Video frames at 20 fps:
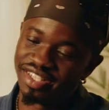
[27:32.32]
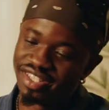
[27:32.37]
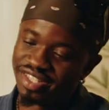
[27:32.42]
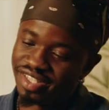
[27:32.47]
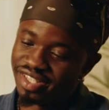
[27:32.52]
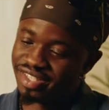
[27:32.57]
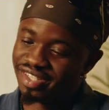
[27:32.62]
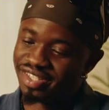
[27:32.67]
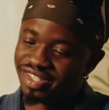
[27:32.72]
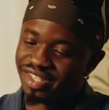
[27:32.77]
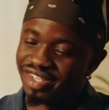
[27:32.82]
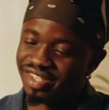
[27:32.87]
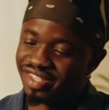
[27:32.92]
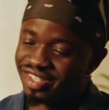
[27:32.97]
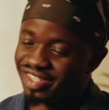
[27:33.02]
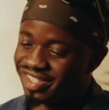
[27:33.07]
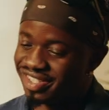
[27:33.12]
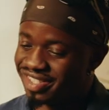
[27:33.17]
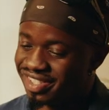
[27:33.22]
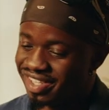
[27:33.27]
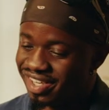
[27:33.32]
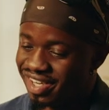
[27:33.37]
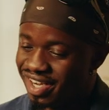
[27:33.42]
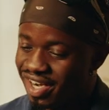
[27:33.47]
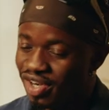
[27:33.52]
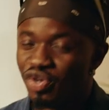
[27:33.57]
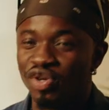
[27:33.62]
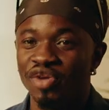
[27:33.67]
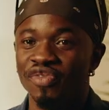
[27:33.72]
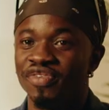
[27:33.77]
I see this nigga. I
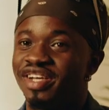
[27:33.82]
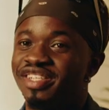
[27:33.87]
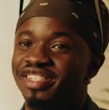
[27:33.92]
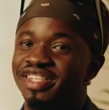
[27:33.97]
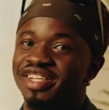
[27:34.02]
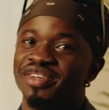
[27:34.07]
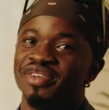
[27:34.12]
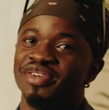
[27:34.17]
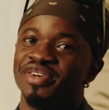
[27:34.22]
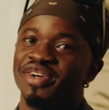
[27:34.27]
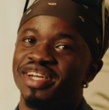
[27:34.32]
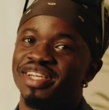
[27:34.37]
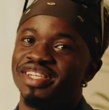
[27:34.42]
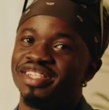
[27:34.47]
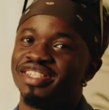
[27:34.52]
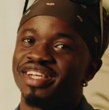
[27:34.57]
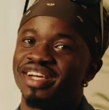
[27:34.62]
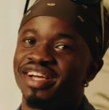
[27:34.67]
don't know if I said it already.